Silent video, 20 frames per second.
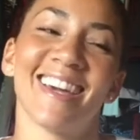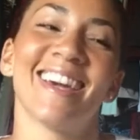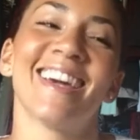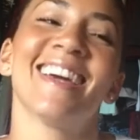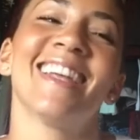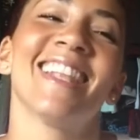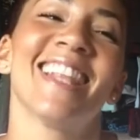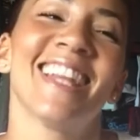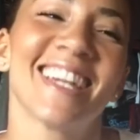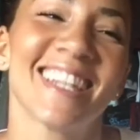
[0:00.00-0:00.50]

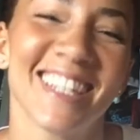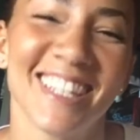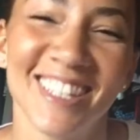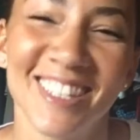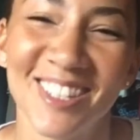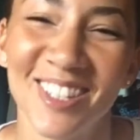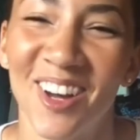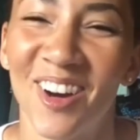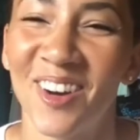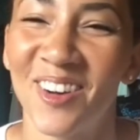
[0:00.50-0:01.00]
Like,
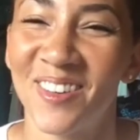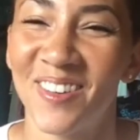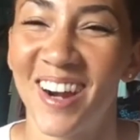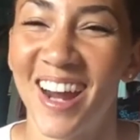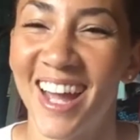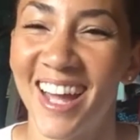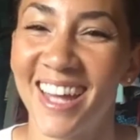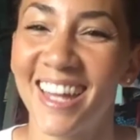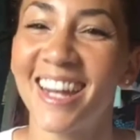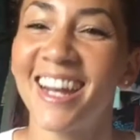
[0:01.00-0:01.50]
it's all
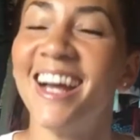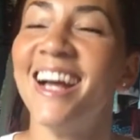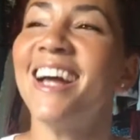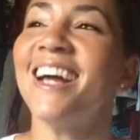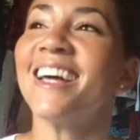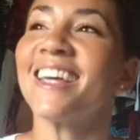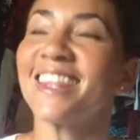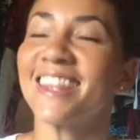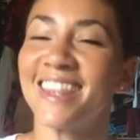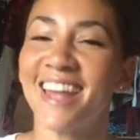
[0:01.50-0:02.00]
right
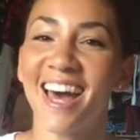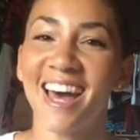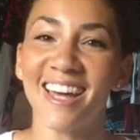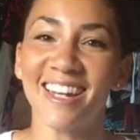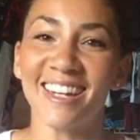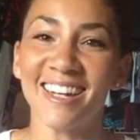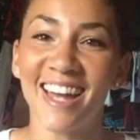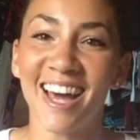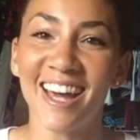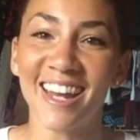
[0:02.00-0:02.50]

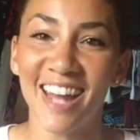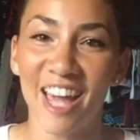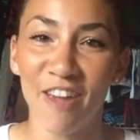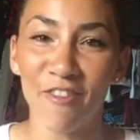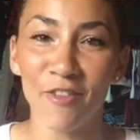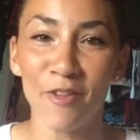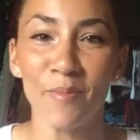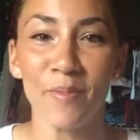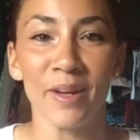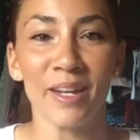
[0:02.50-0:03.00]
that not
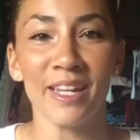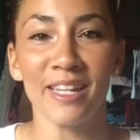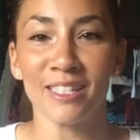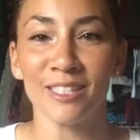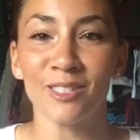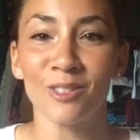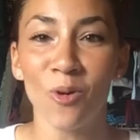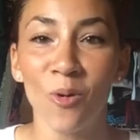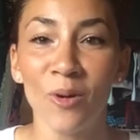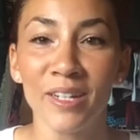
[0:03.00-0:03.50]
everybody
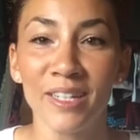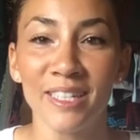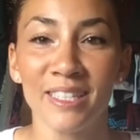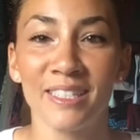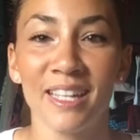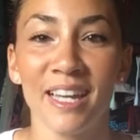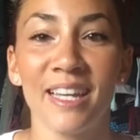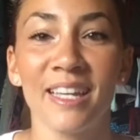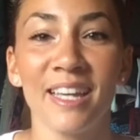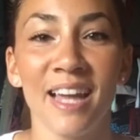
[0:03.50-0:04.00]
is going to
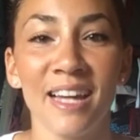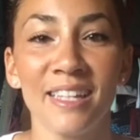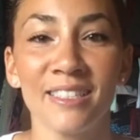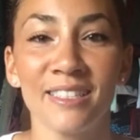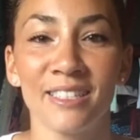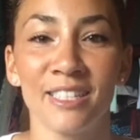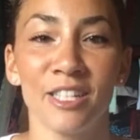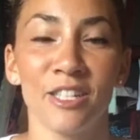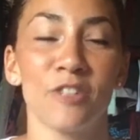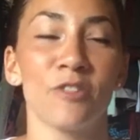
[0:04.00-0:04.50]
say
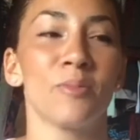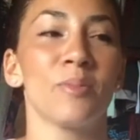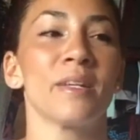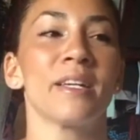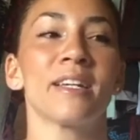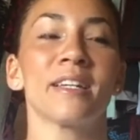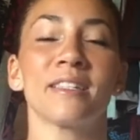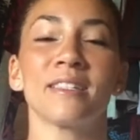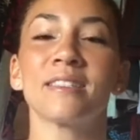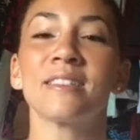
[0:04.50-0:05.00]
yes to you,
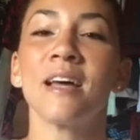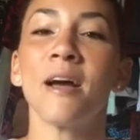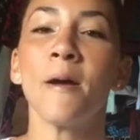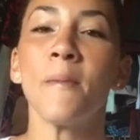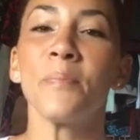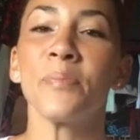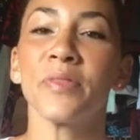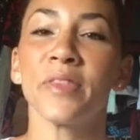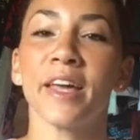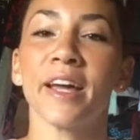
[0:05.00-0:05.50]
because,
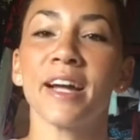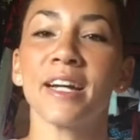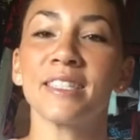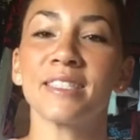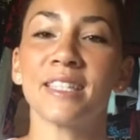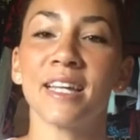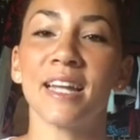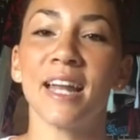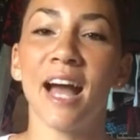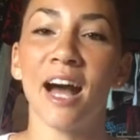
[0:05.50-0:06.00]
like I
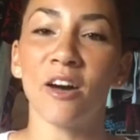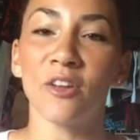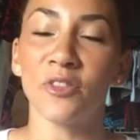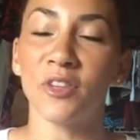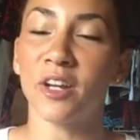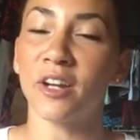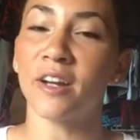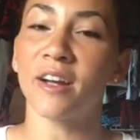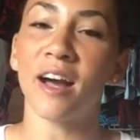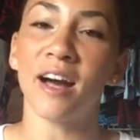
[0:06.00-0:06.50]
said, out
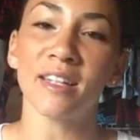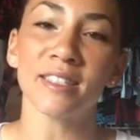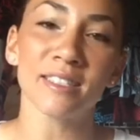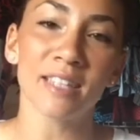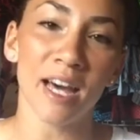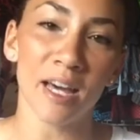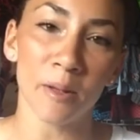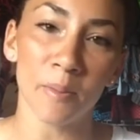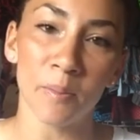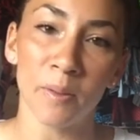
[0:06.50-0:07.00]
there, God's
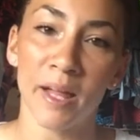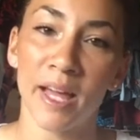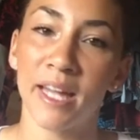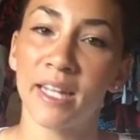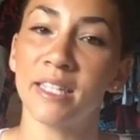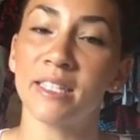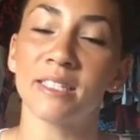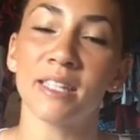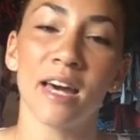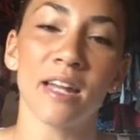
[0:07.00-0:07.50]
got a
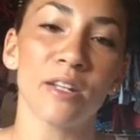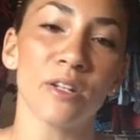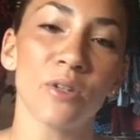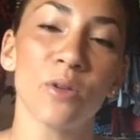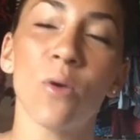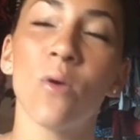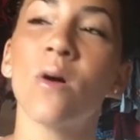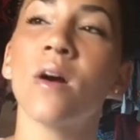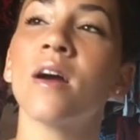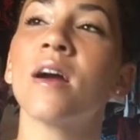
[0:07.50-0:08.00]
plan. He's got a
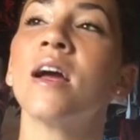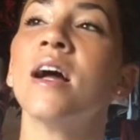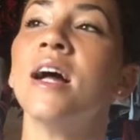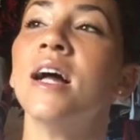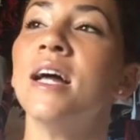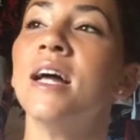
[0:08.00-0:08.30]
door.